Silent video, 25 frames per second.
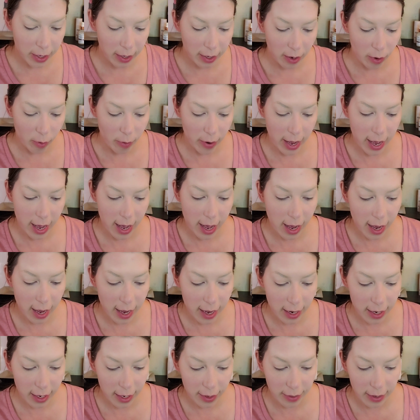going to go
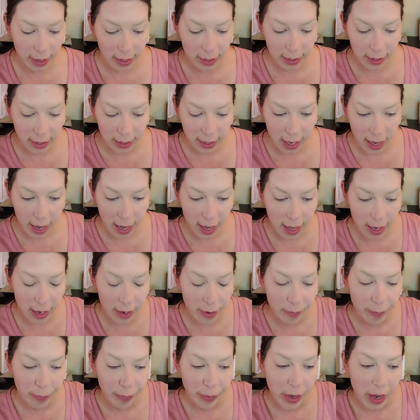ahead, and they
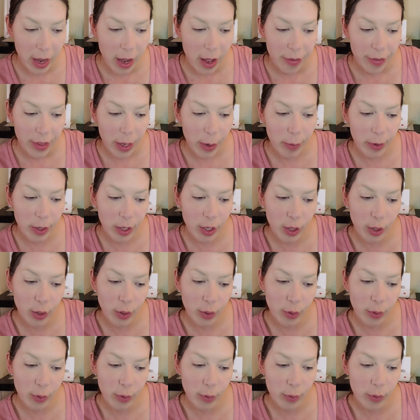said they would
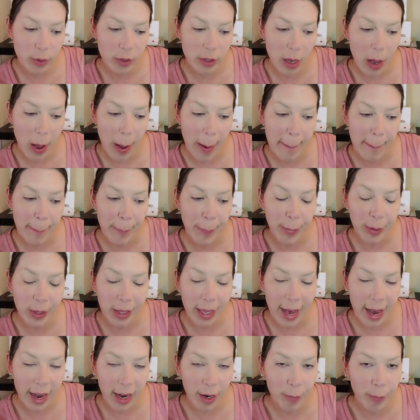use
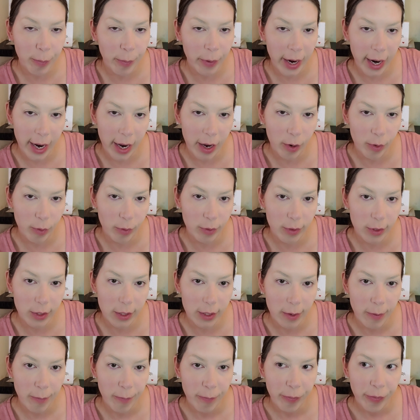black brows.
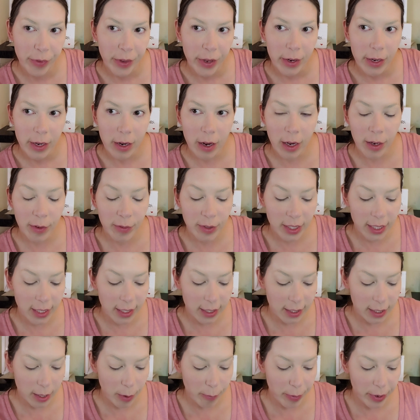Now, I've
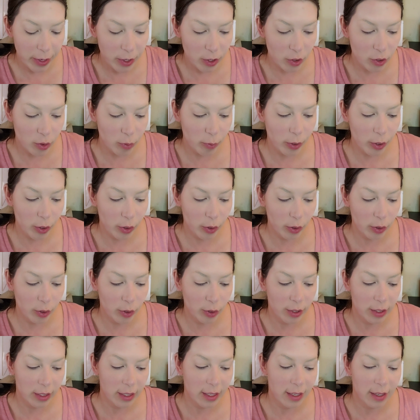seen some pictures where the
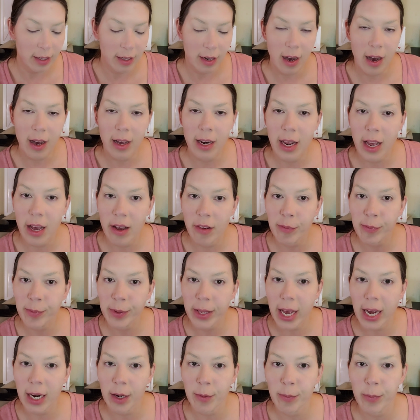girls did not have
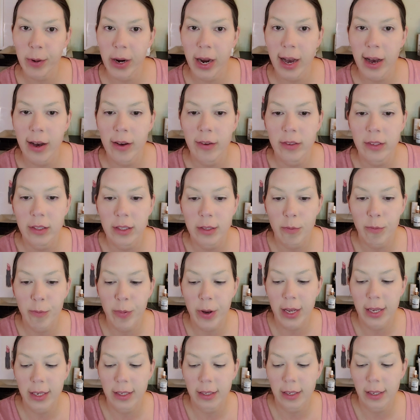black brows,
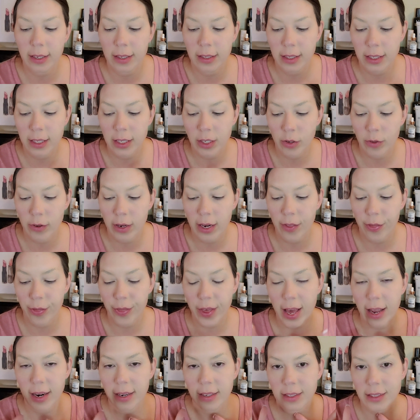but considering
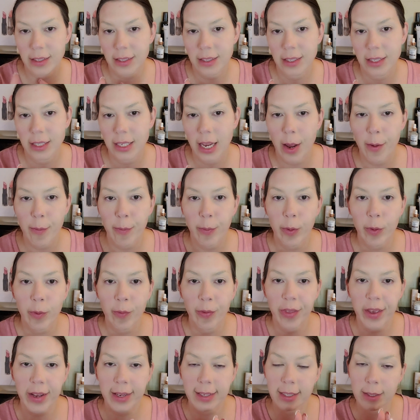that is a staple,
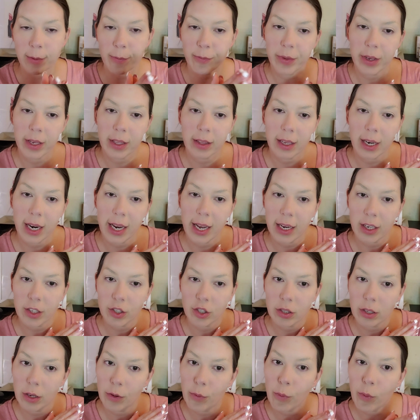that's something that I
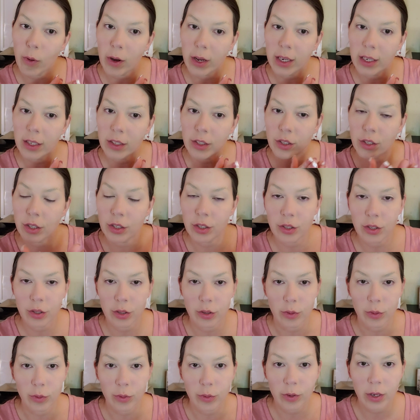actually wanted to
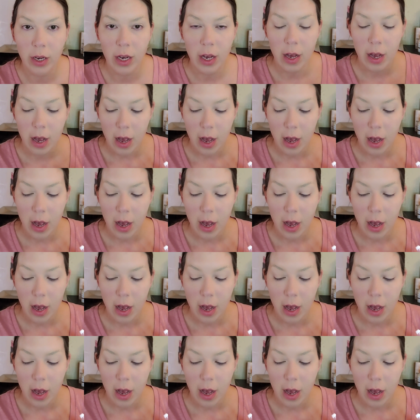do.